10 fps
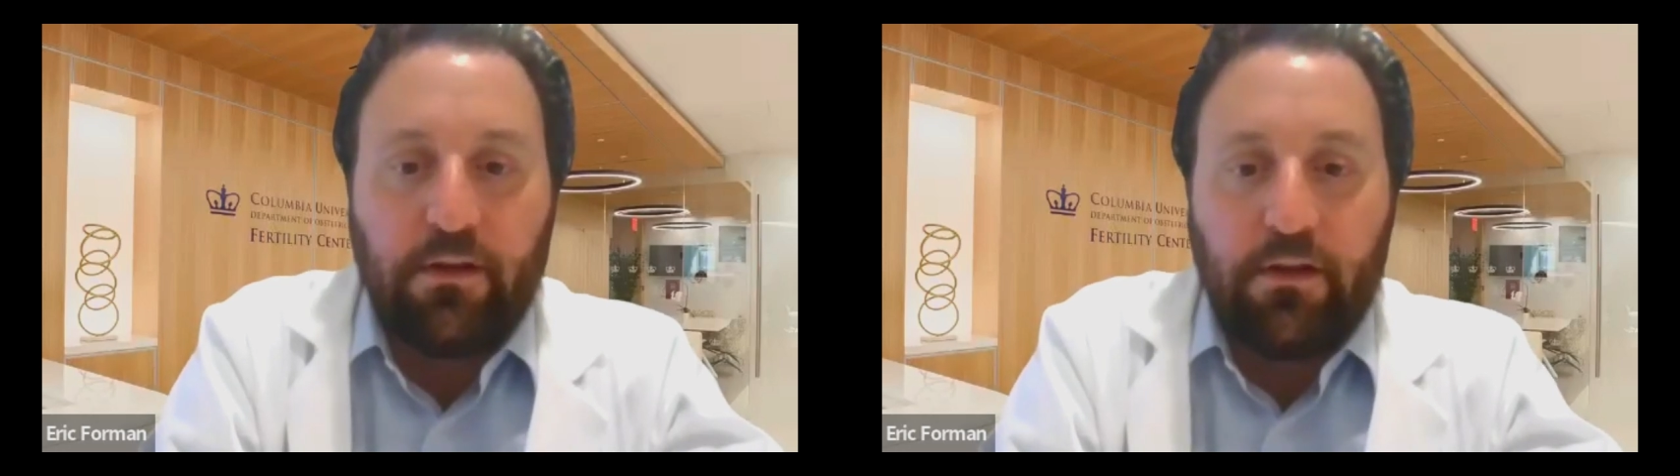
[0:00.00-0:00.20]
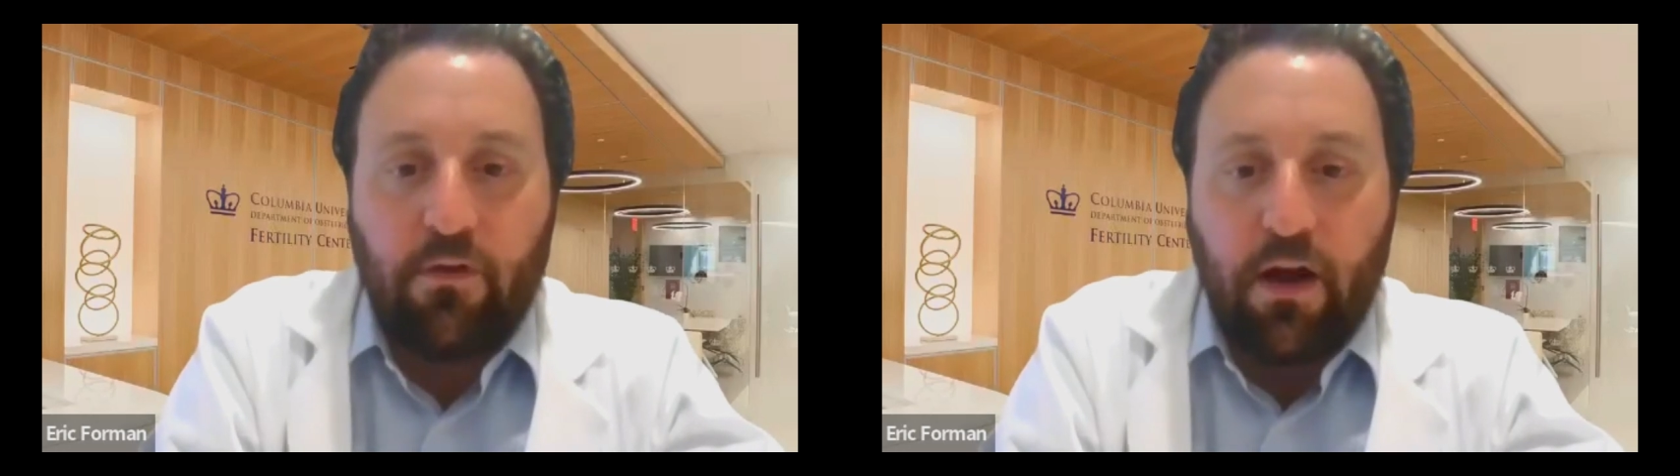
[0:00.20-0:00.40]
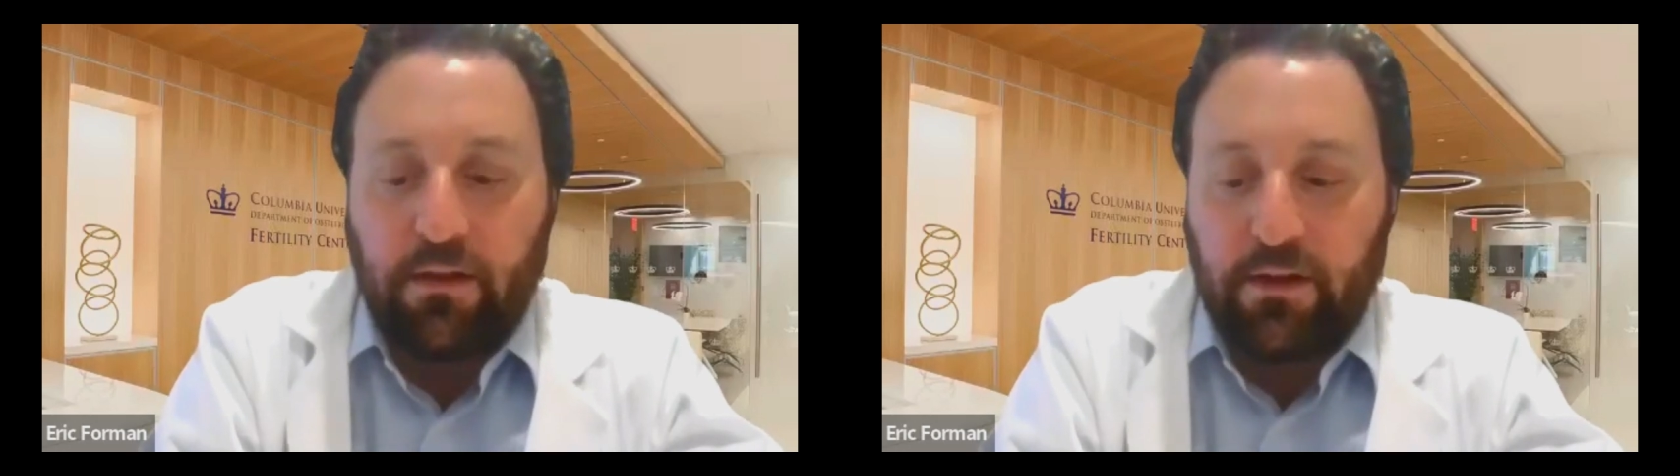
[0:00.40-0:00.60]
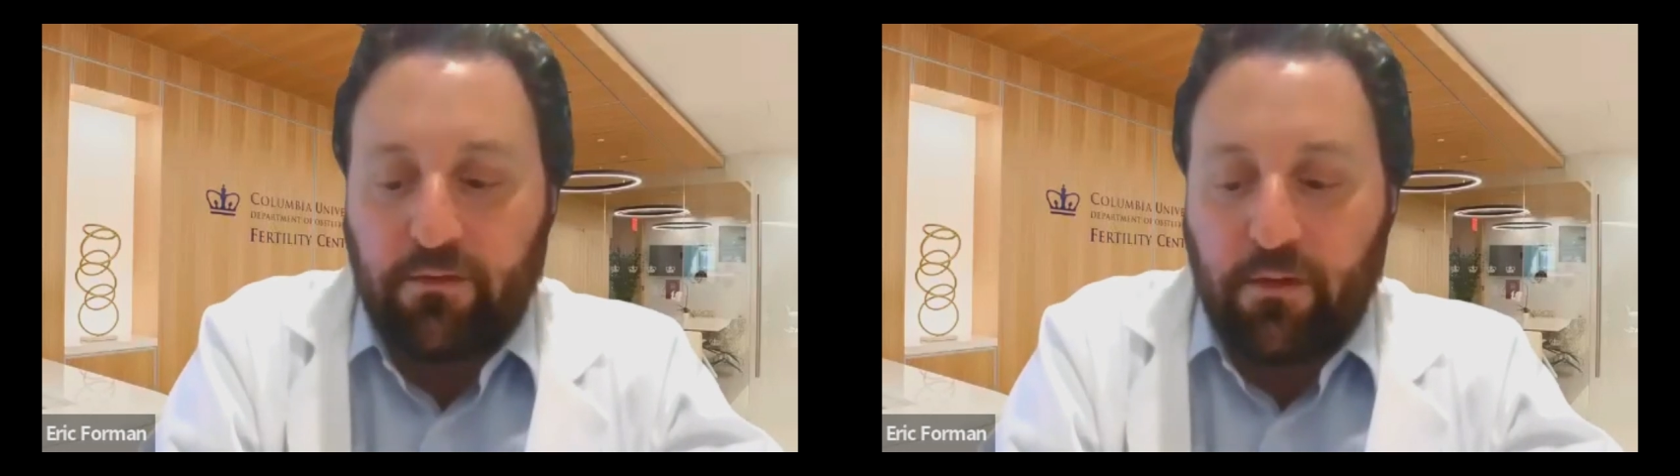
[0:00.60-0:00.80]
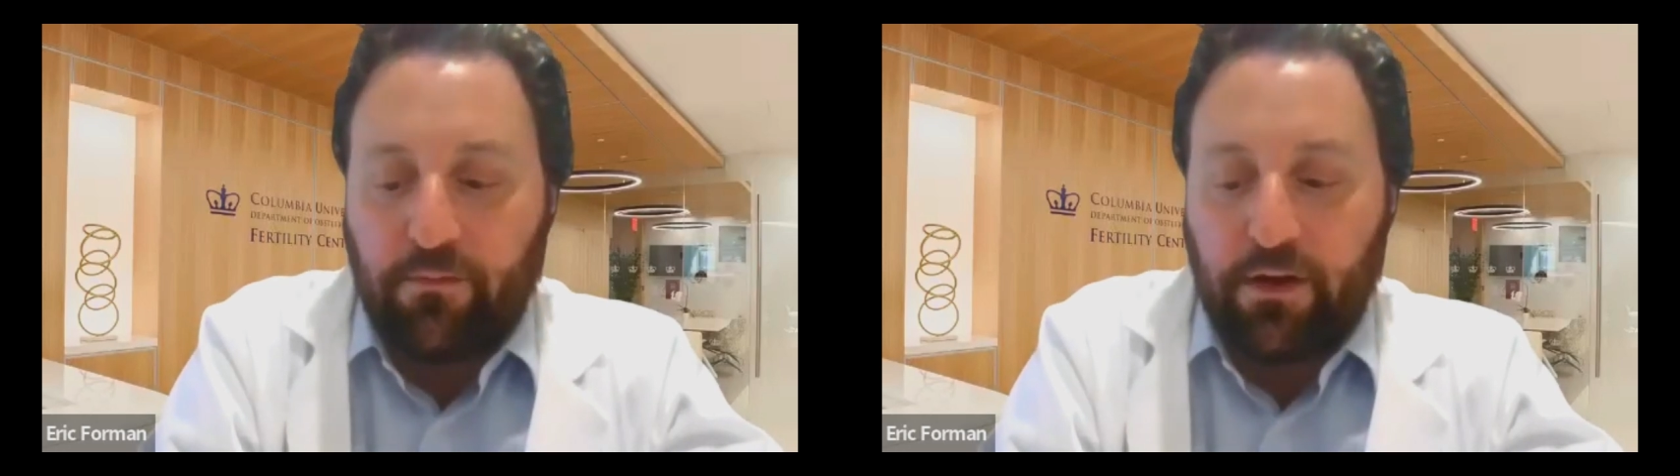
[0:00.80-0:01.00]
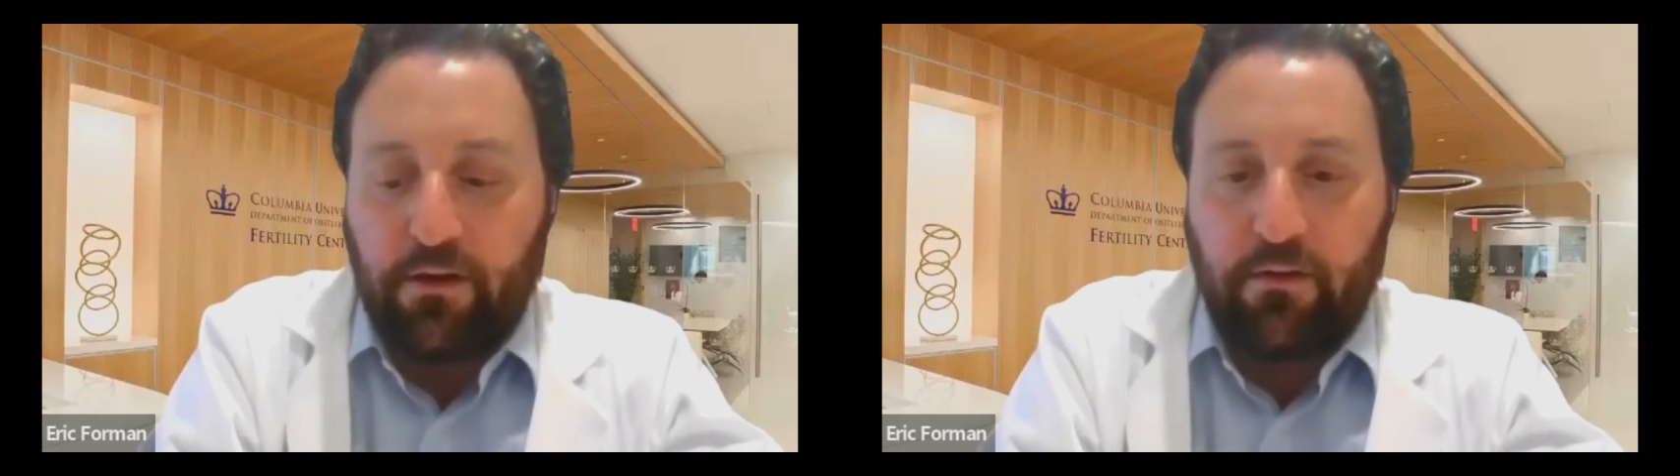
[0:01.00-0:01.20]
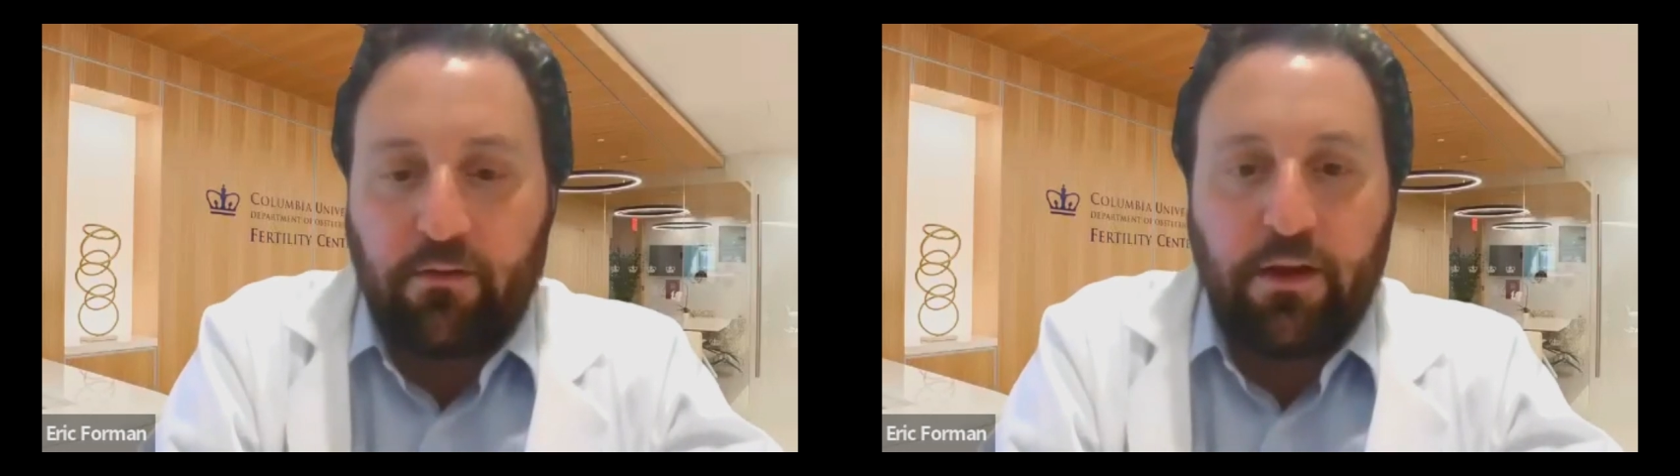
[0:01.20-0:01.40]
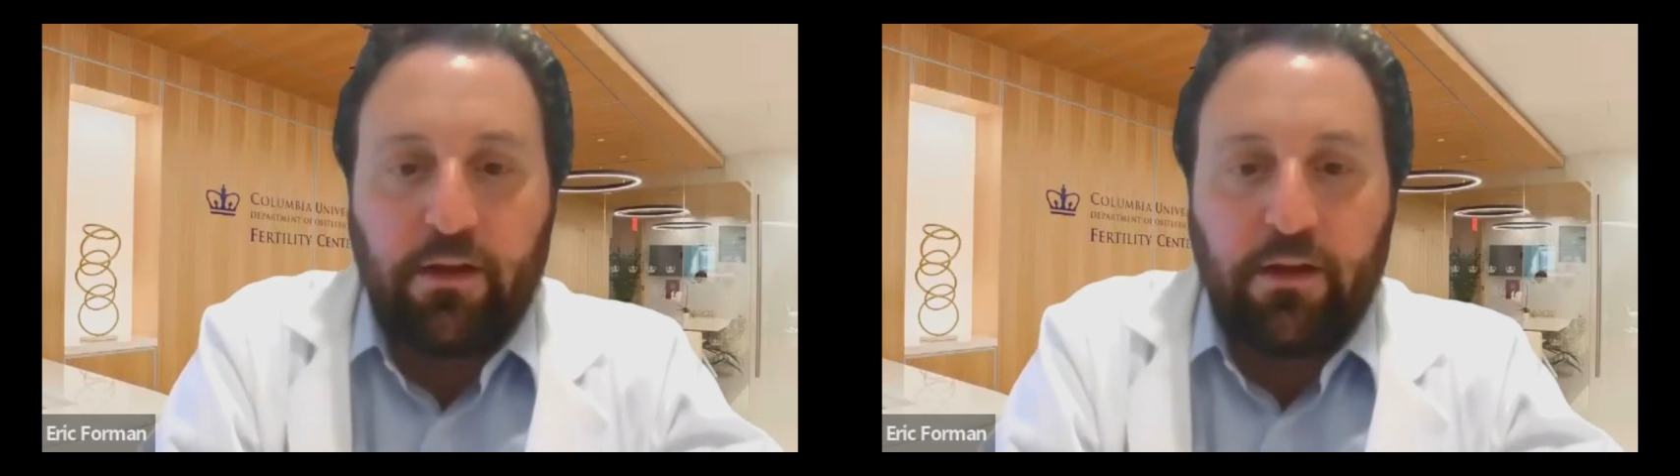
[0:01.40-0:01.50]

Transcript: the quality of embryos.